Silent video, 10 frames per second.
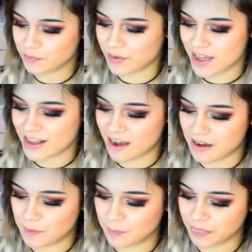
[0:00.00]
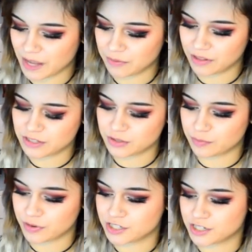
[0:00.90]
But um, I really do
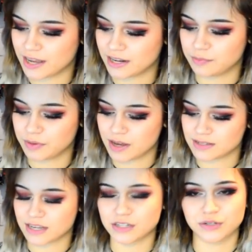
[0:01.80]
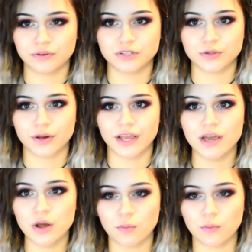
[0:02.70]
appreciate it because I do enjoy